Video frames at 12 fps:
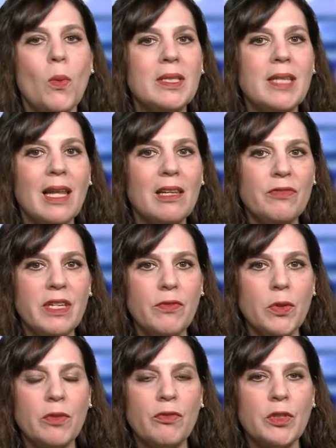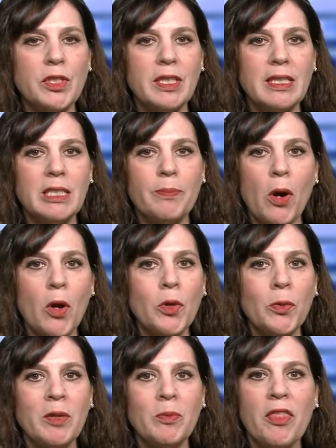Well, Tel Aviv University is
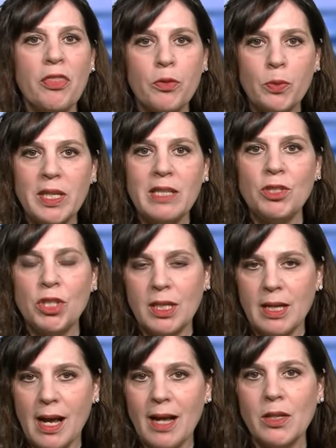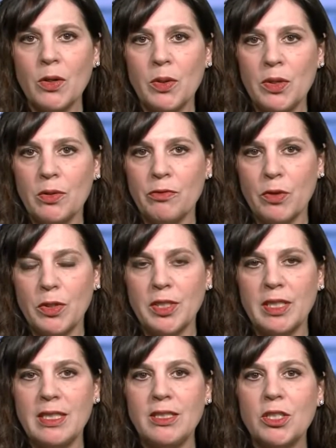partnering with 3 Chicago
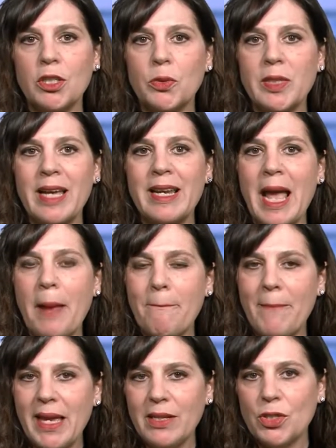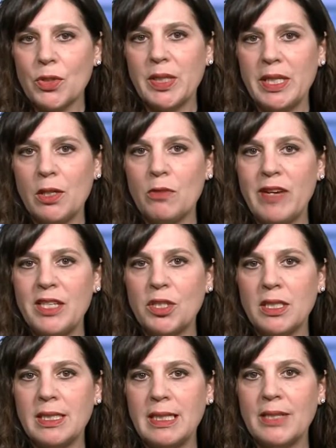universities to create a major
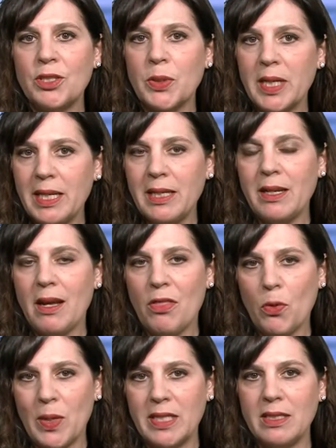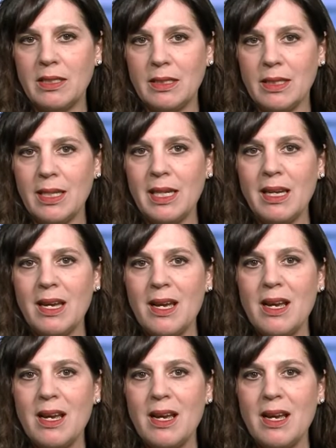innovation center in the Windy City.